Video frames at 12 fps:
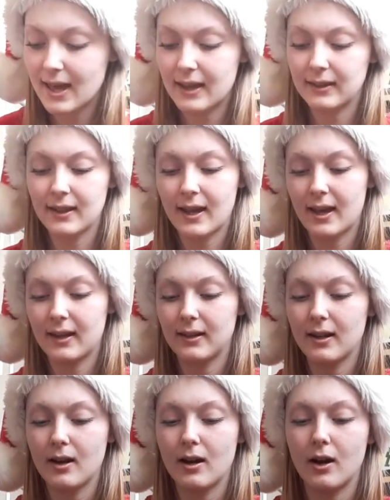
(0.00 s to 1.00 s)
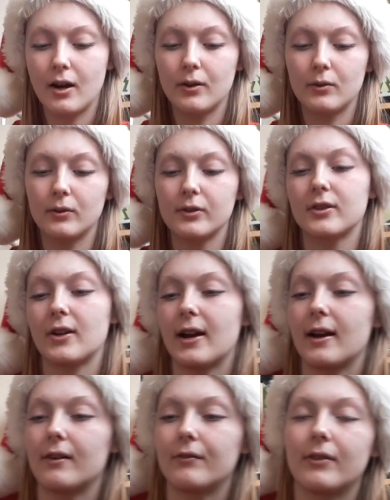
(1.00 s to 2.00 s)
And then I also
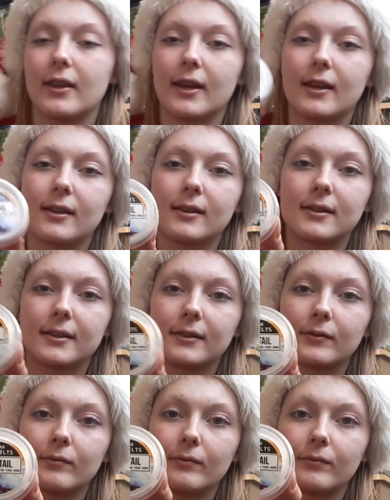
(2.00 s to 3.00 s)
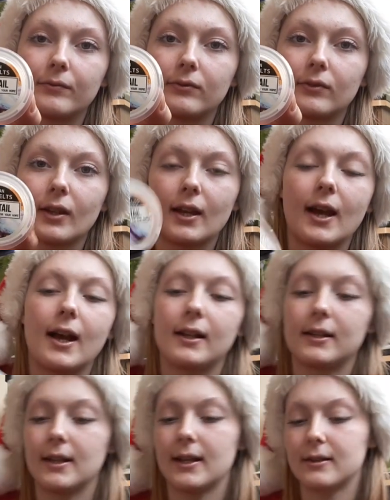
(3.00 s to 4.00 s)
have this,
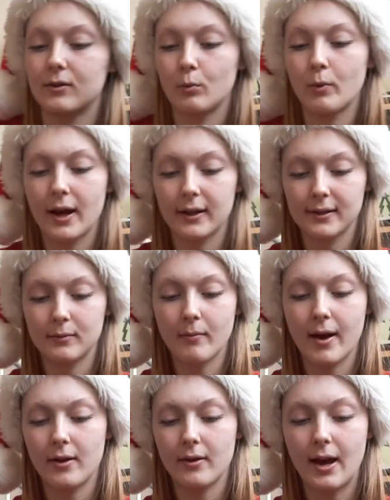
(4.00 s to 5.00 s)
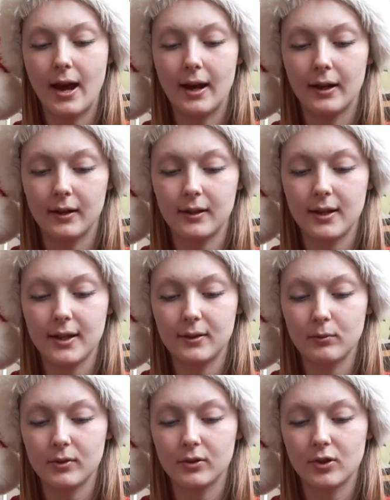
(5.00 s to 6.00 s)
and it's a wax melt, and this
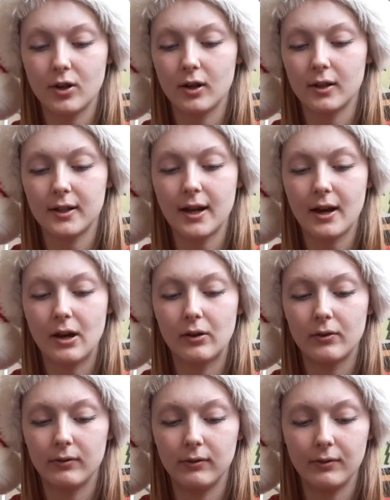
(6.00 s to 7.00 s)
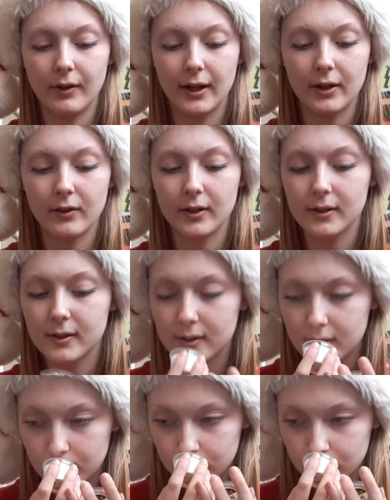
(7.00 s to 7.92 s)
one's a cocktail fragrance.